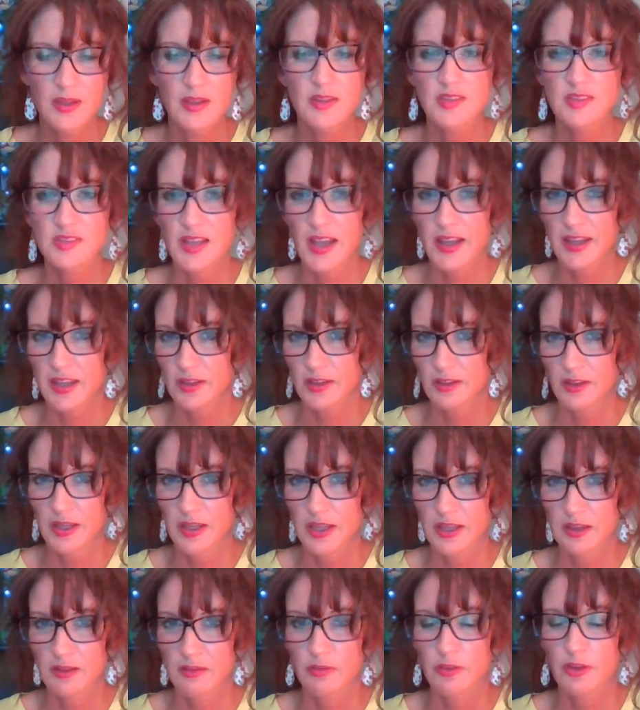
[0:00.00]

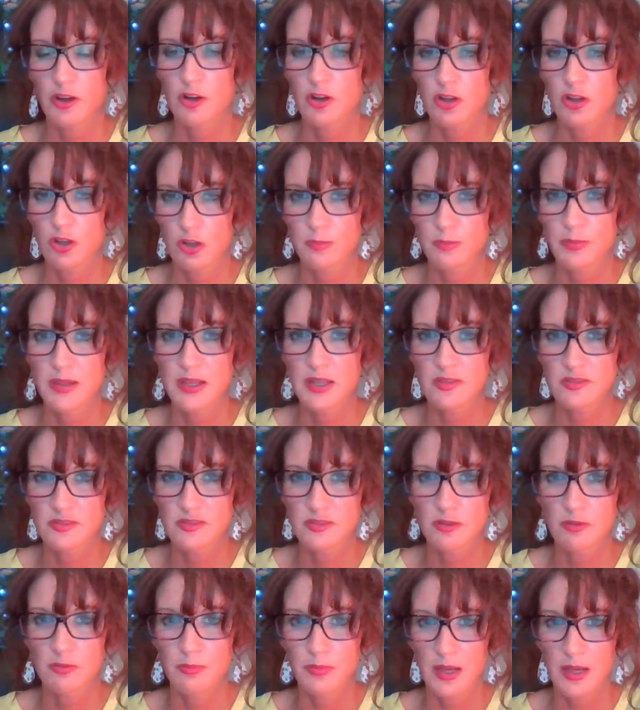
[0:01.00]
Secondly, there could be a
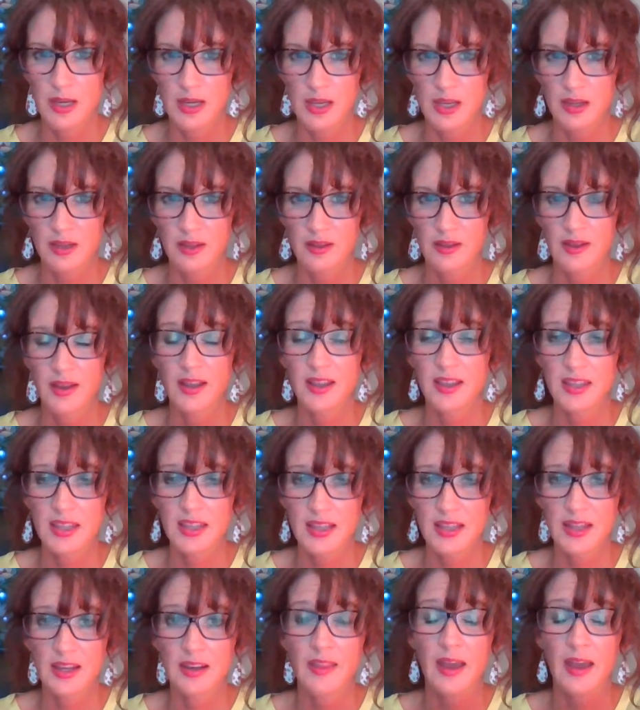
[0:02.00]
Zoom meeting.
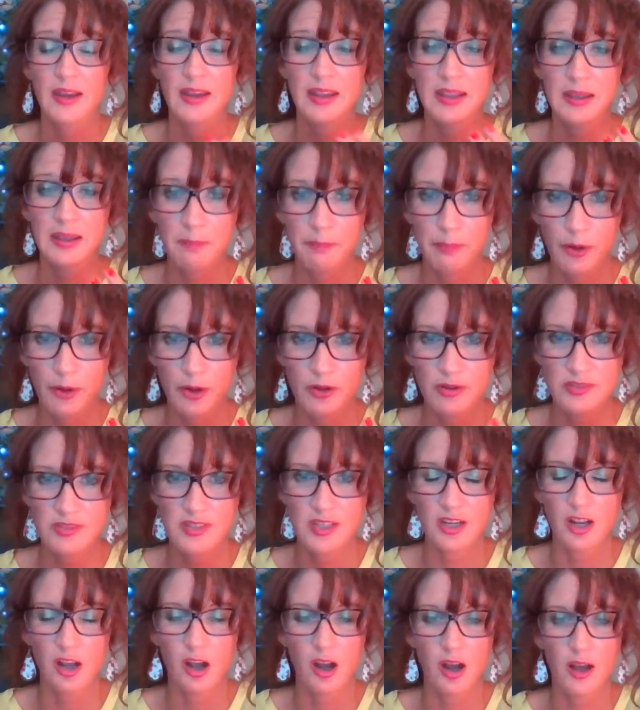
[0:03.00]
Again, that
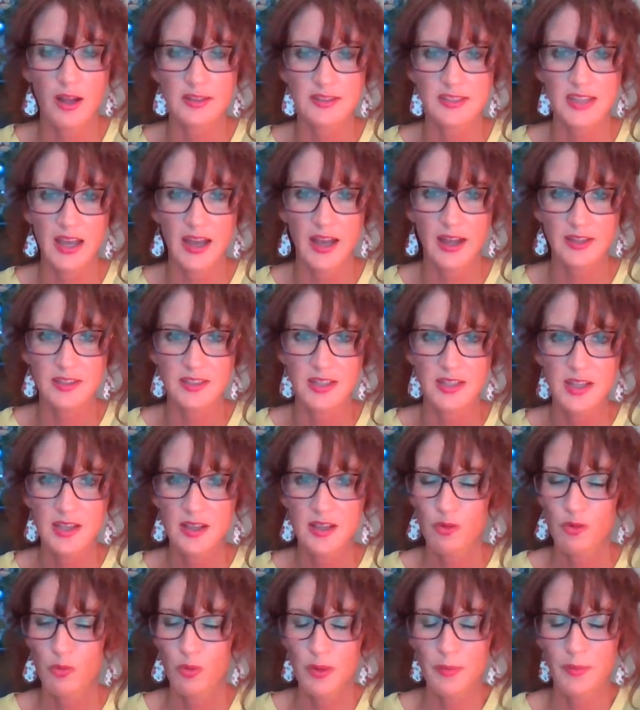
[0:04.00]
in-person contact.
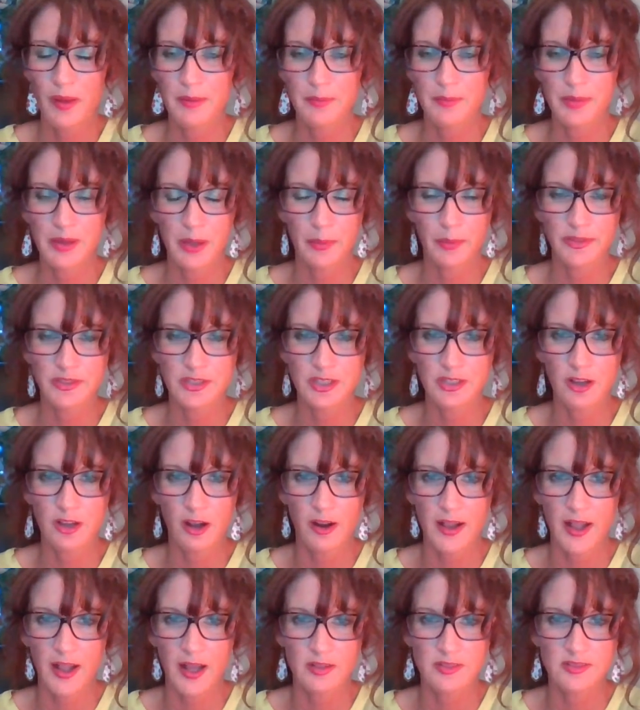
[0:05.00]
We might be able to
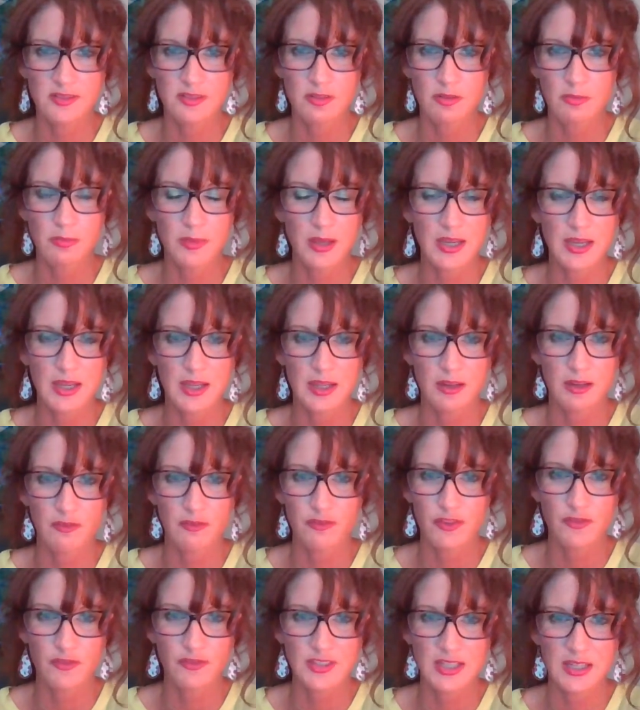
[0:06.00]
knock out a Zoom meeting in a
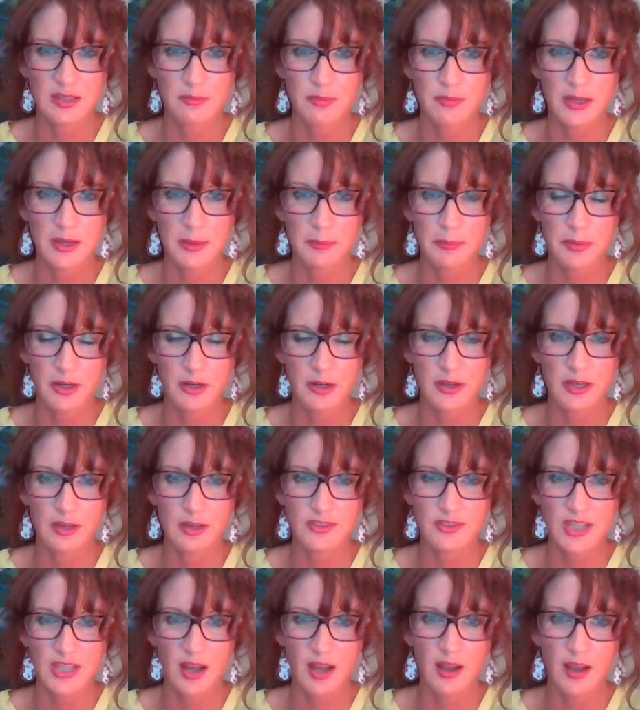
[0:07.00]
15-minute period
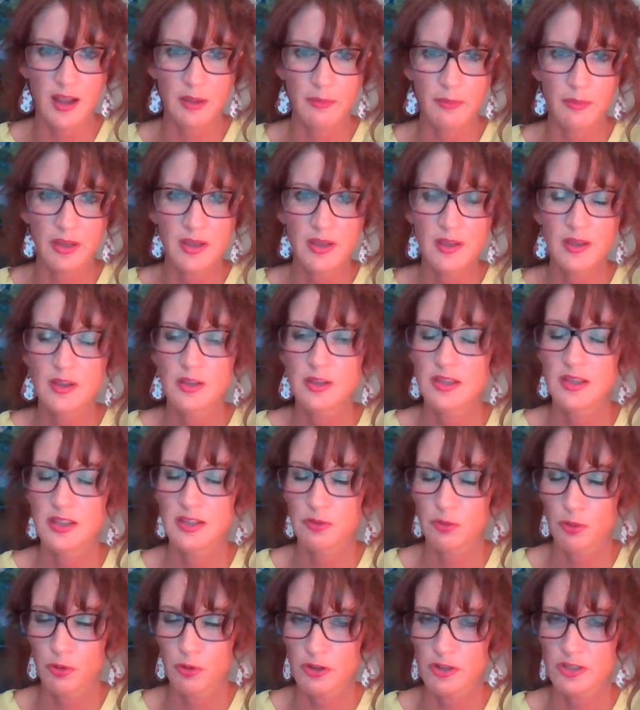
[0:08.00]
of time
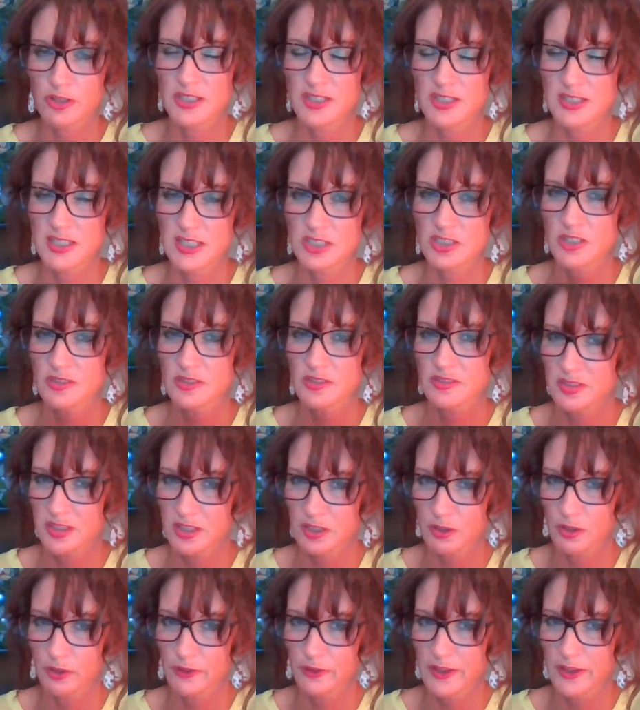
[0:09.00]
in order to teach a
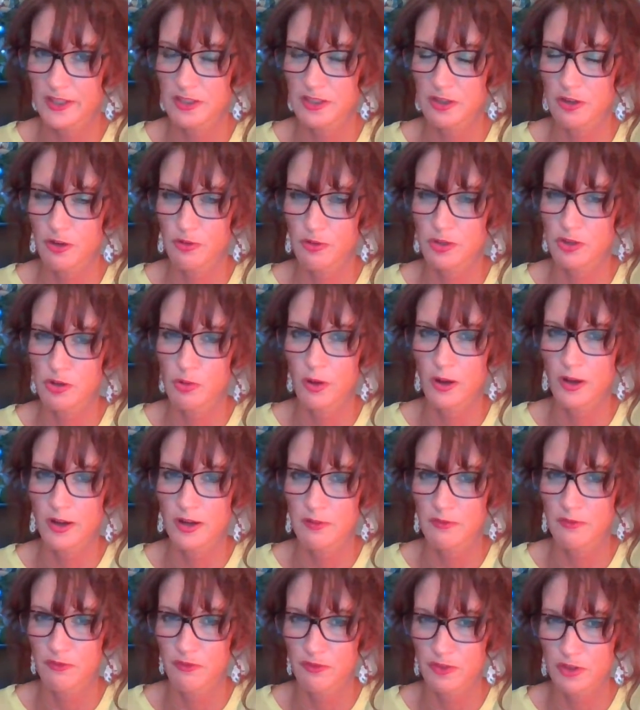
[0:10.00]
skill that you are
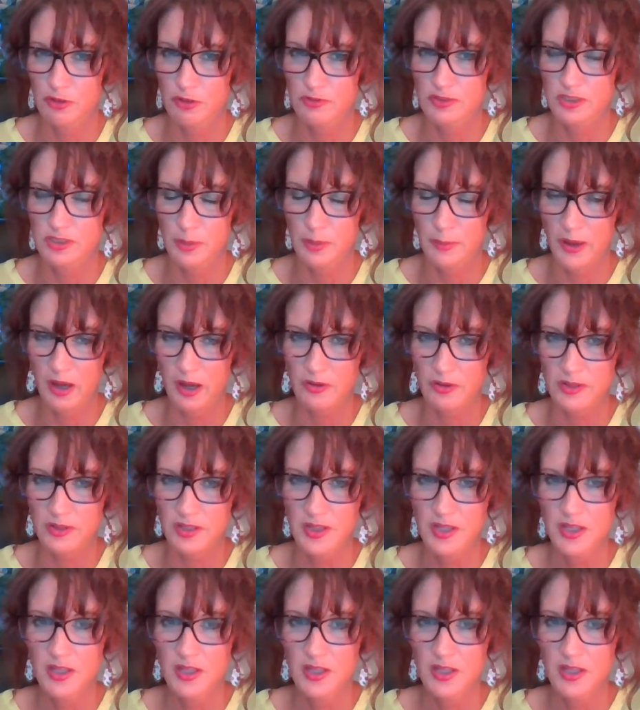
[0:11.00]
confused about.